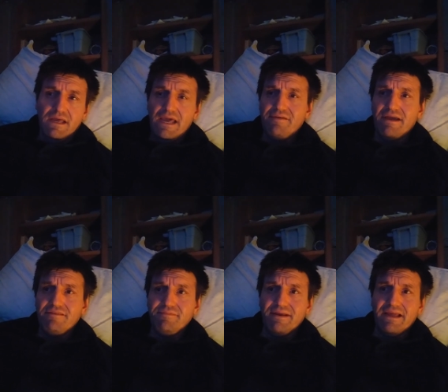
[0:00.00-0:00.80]
anyway,
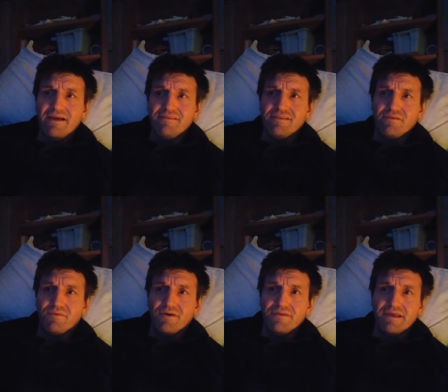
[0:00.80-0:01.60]
everybody else in the
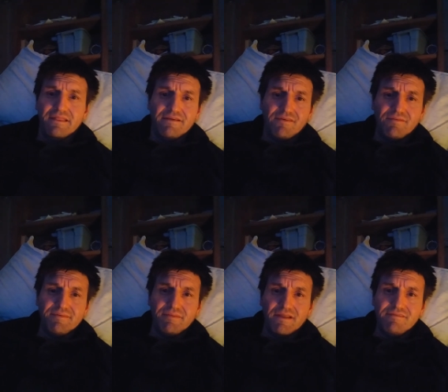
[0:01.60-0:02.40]
world, they, they've all
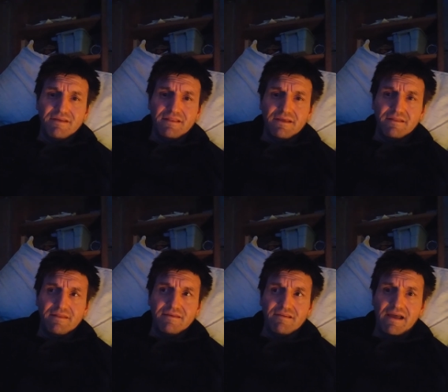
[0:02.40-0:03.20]
been believing the,
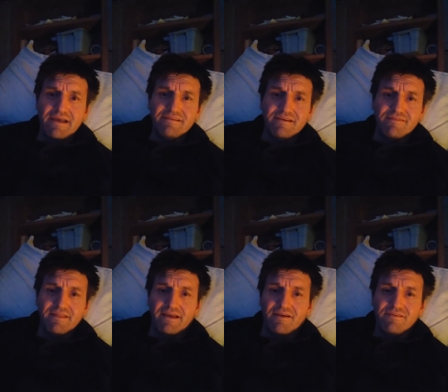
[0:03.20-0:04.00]
these lies and
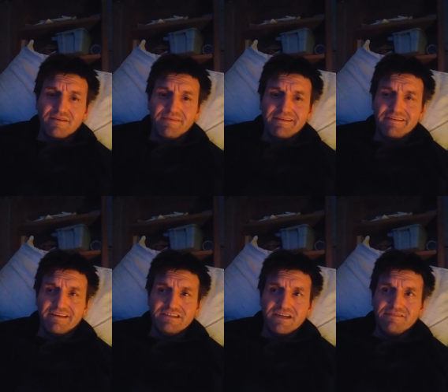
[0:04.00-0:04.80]
everything else that
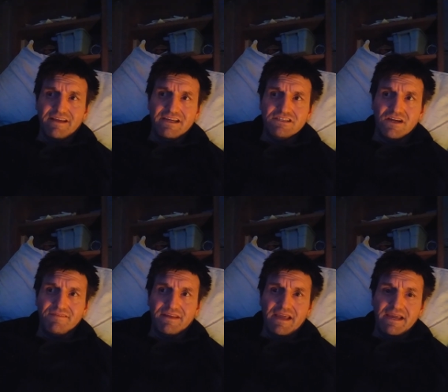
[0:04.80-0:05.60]
basically JFK and John
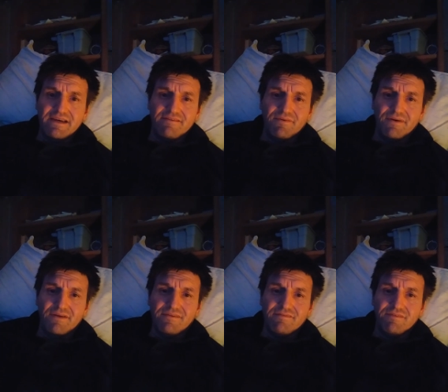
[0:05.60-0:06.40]
McCain and everyone
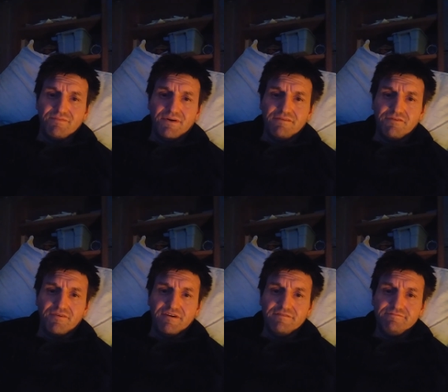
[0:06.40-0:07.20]
else have been putting
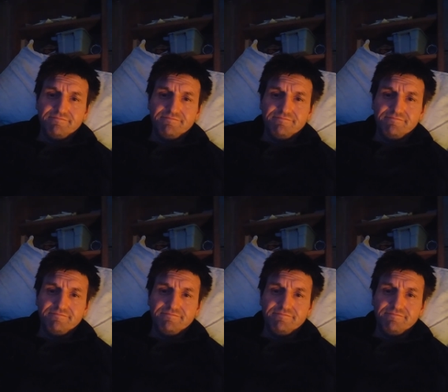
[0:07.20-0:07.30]
forward,